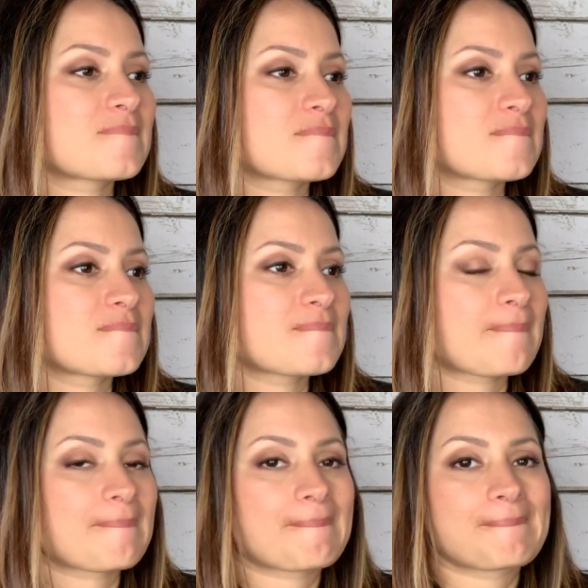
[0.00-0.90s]

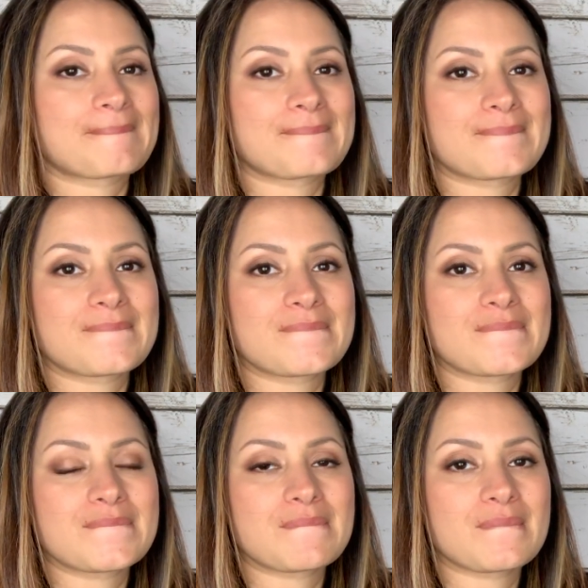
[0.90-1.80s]

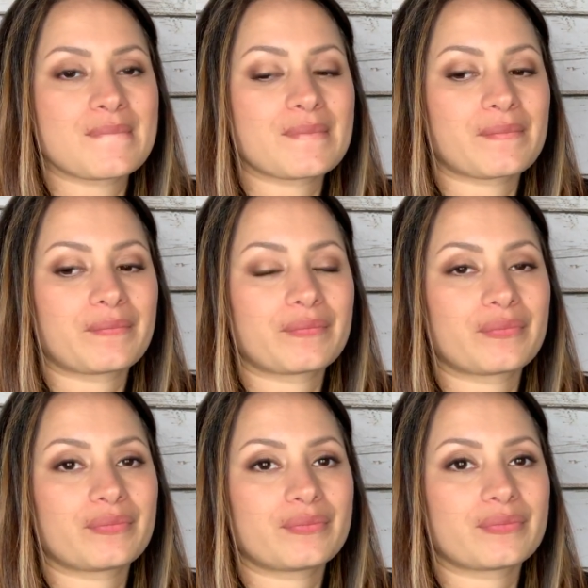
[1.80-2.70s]

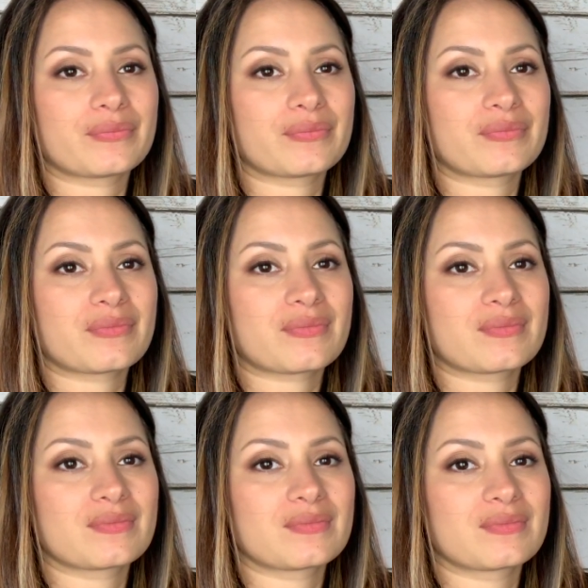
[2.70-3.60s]

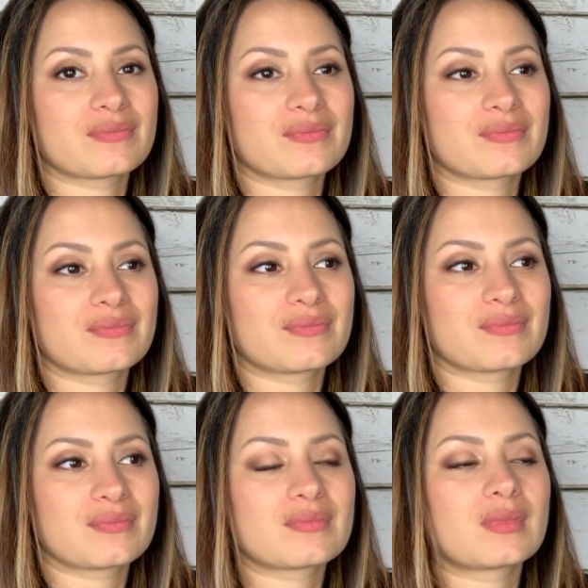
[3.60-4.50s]

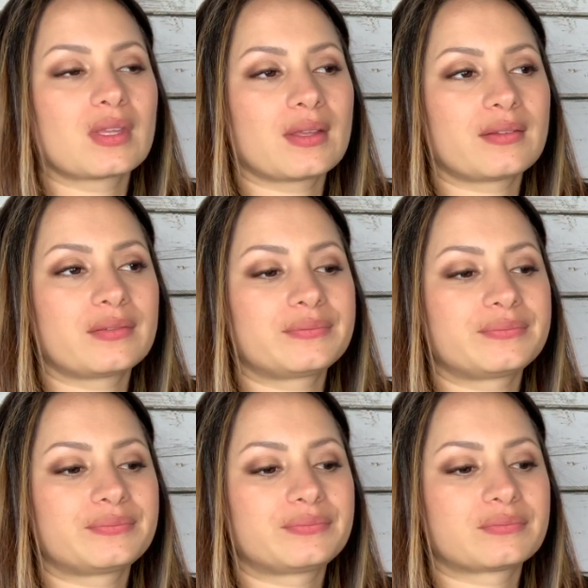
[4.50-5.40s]

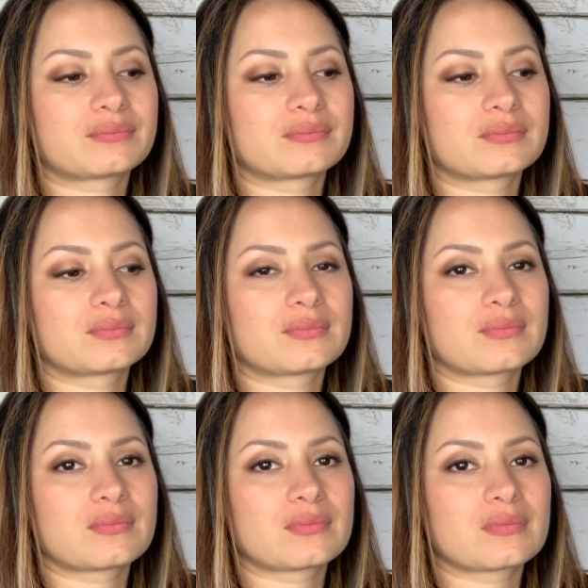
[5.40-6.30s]

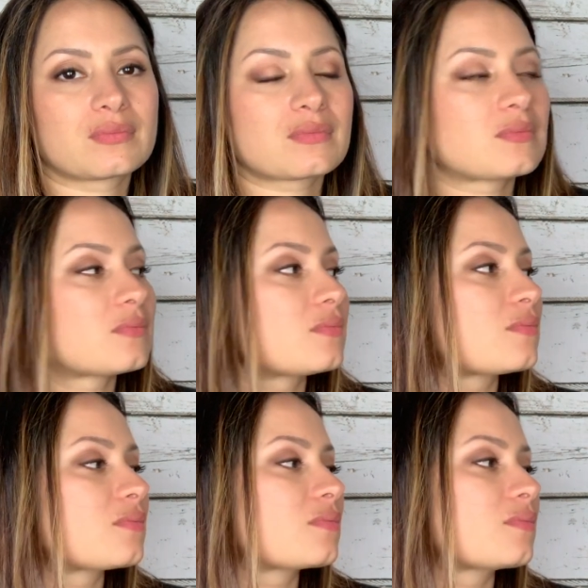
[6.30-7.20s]
This person isn't speaking.